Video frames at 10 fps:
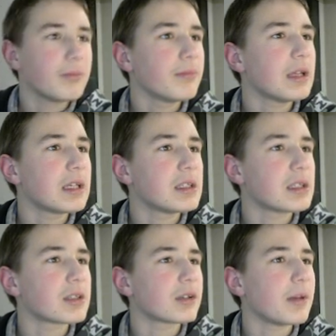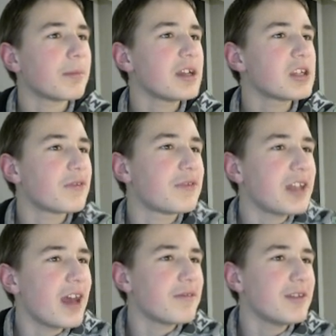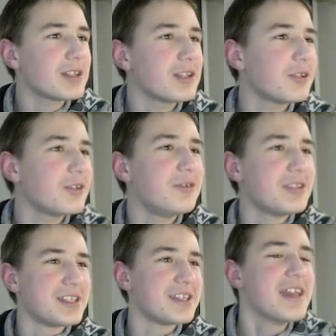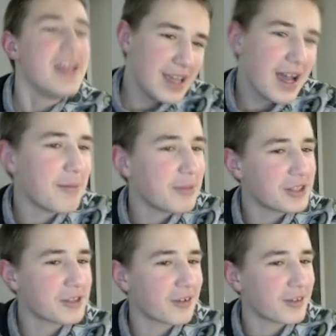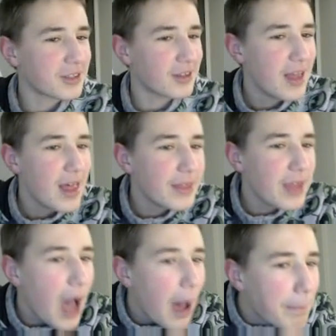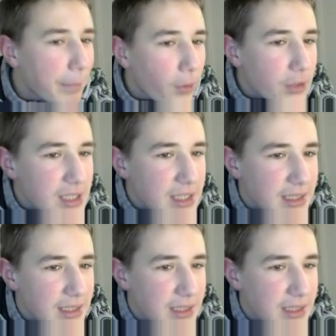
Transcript: Black is just okay. Pretty sure FIDE have nothing to do with this. Yeah, I'm pretty sure also. The apostatlet.